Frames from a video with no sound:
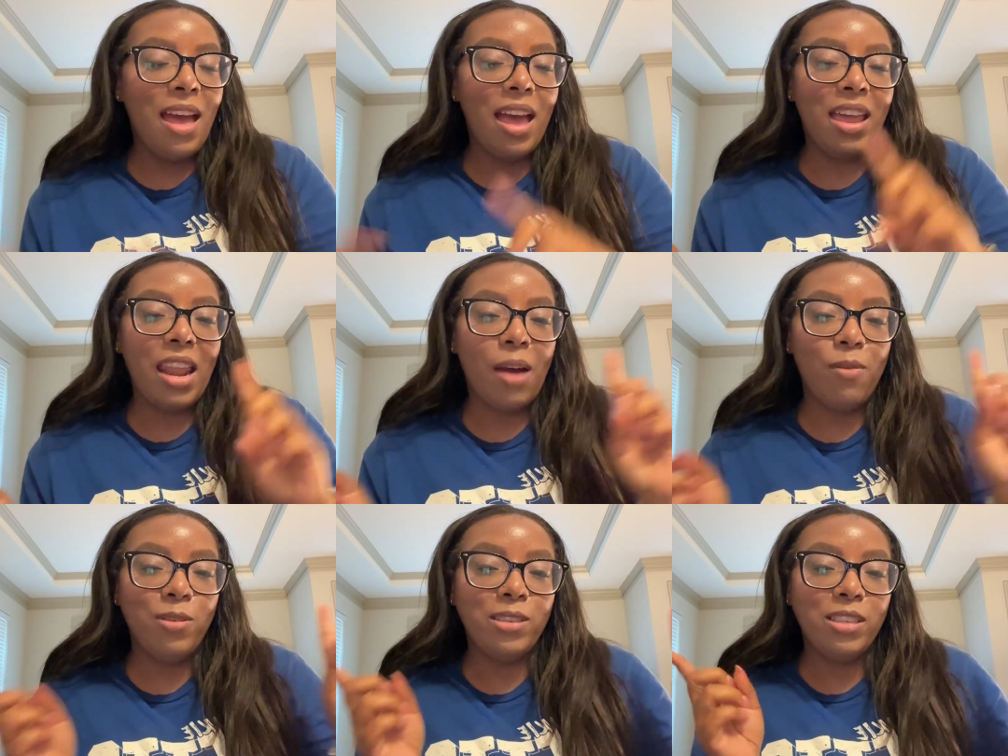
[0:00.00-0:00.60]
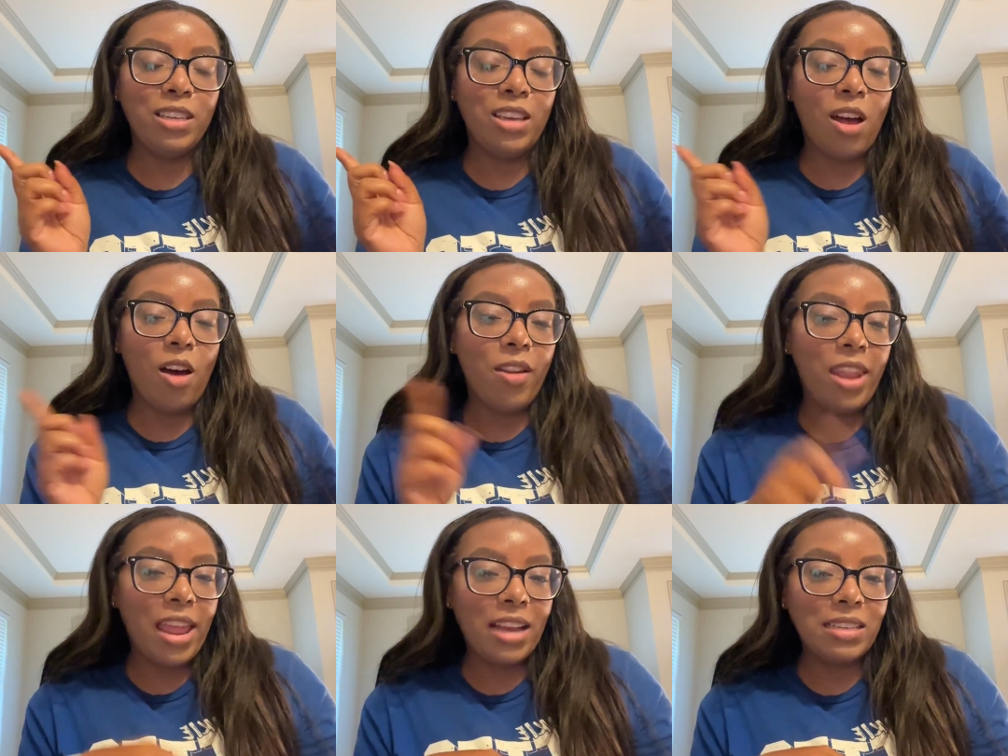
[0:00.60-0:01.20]
And I will see
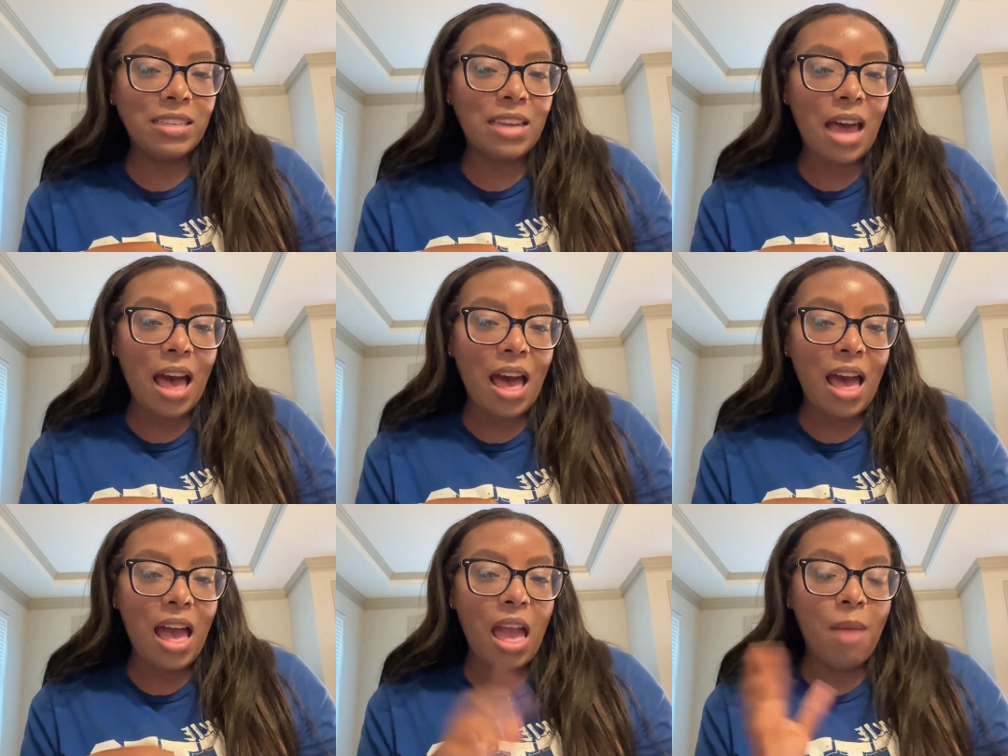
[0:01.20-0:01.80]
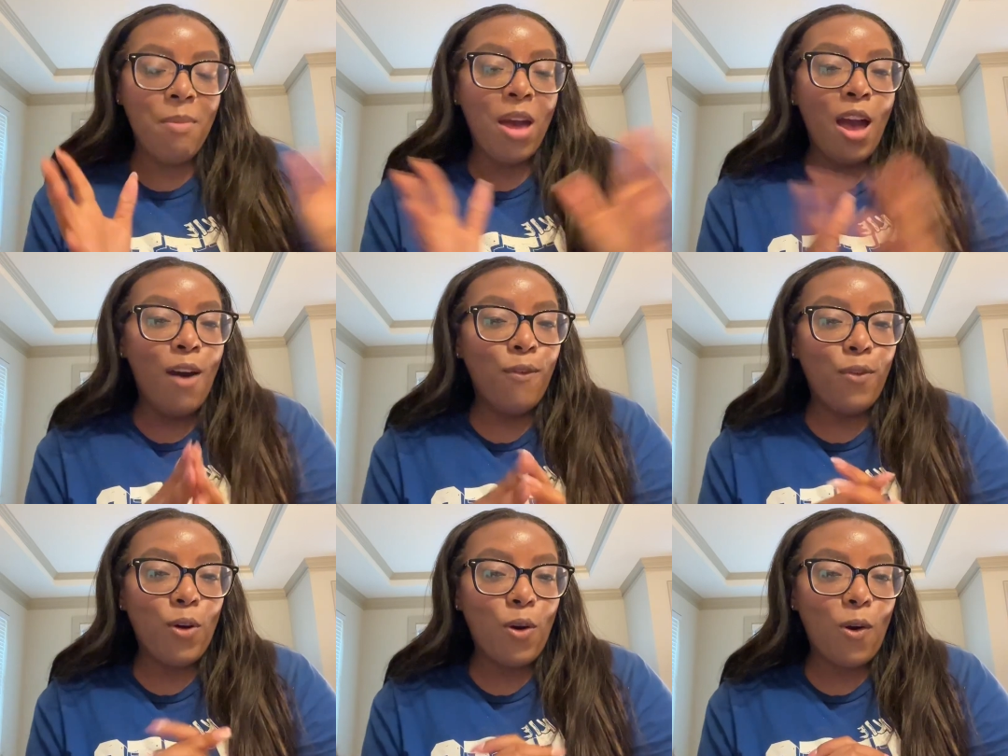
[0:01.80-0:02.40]
y'all next time
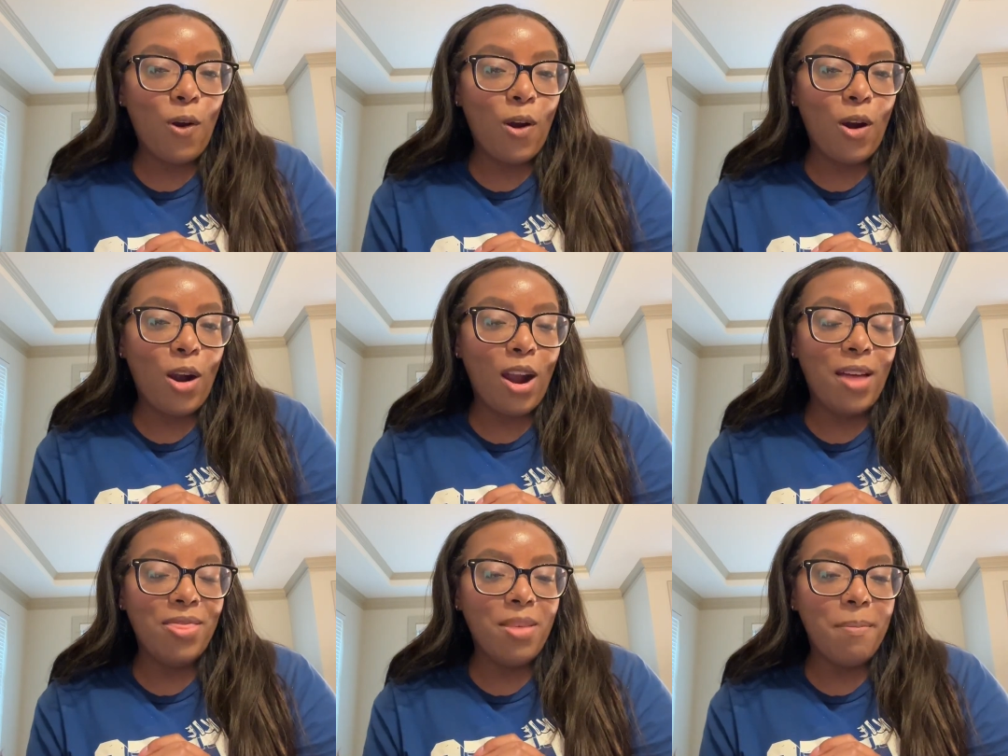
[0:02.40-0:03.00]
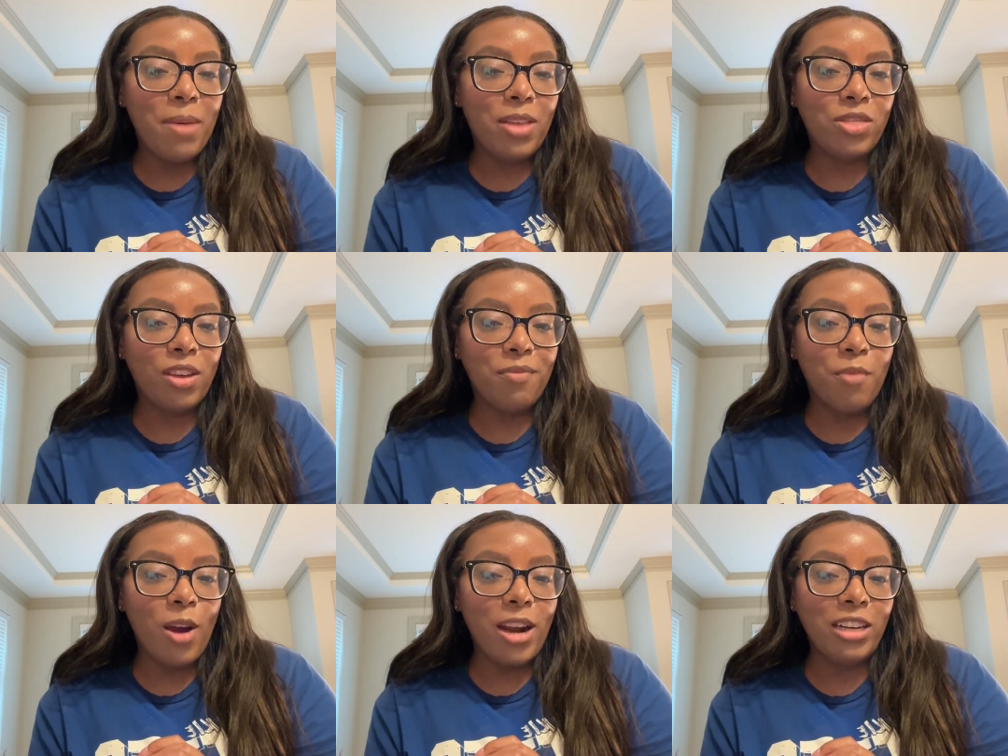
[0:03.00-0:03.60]
for the month of
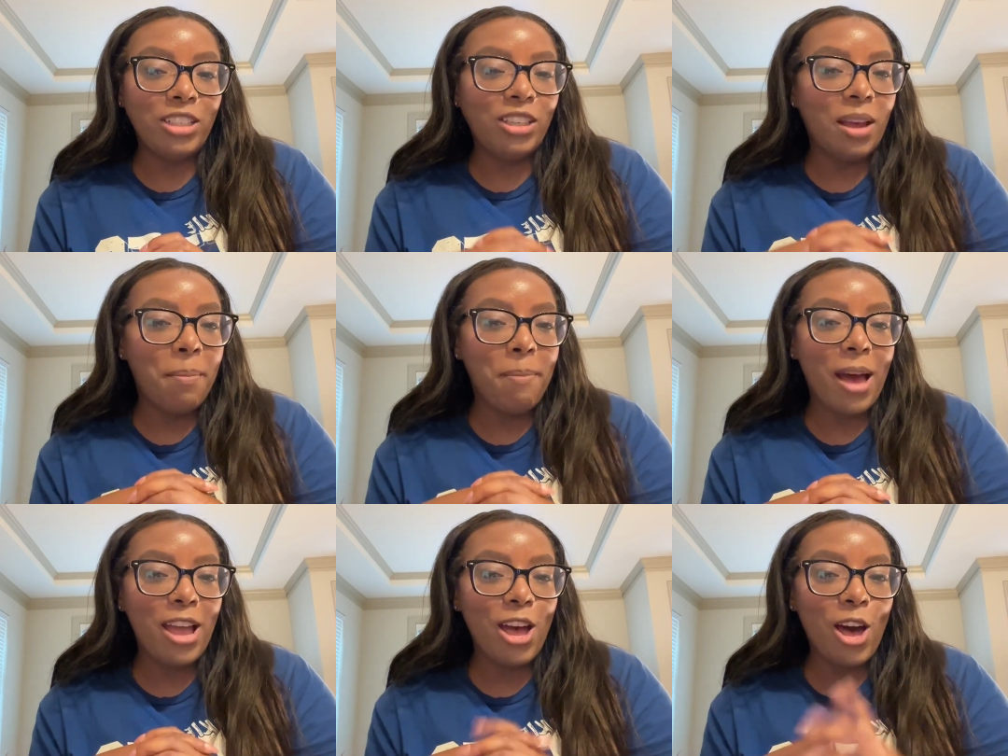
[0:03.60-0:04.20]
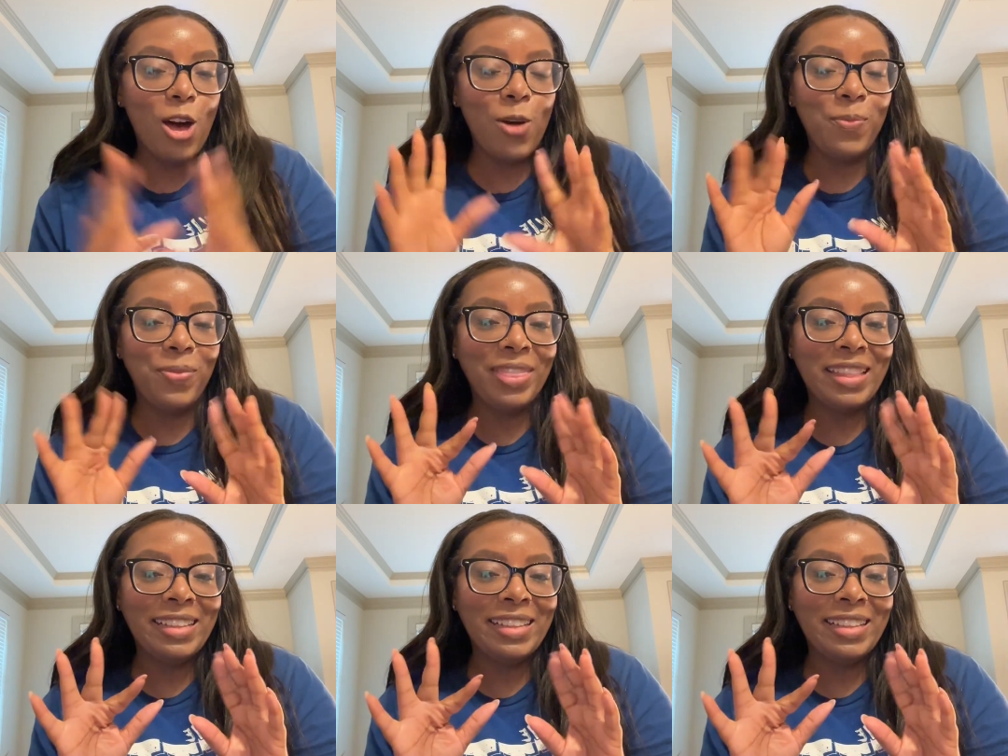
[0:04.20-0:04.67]
March. Bye y'all.